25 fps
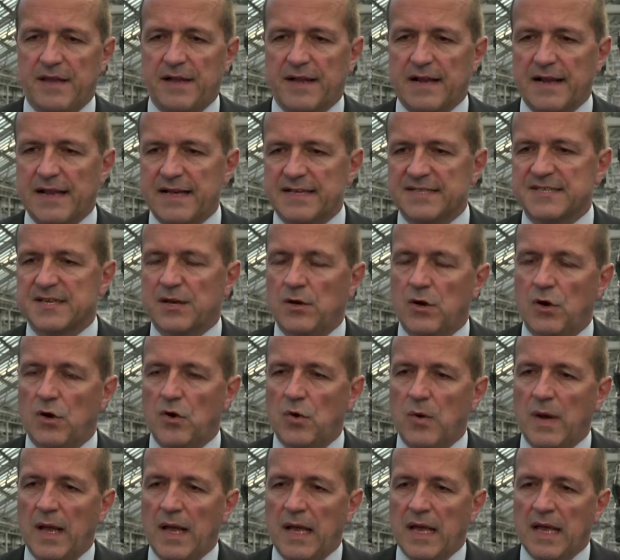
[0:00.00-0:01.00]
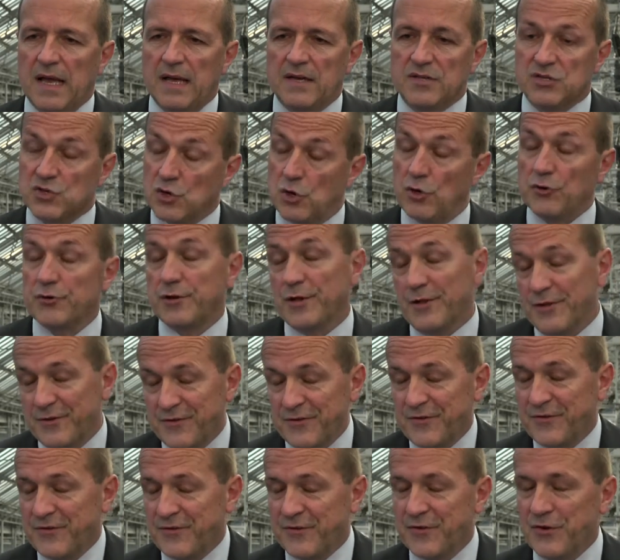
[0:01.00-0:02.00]
Glasgow,
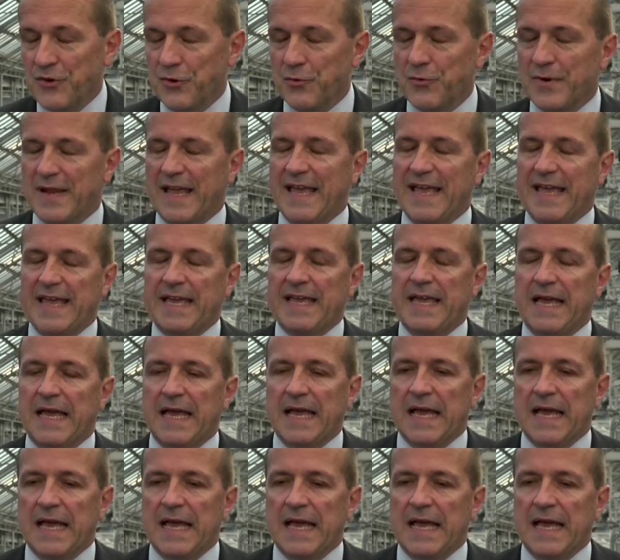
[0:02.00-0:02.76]
Scotland, UK.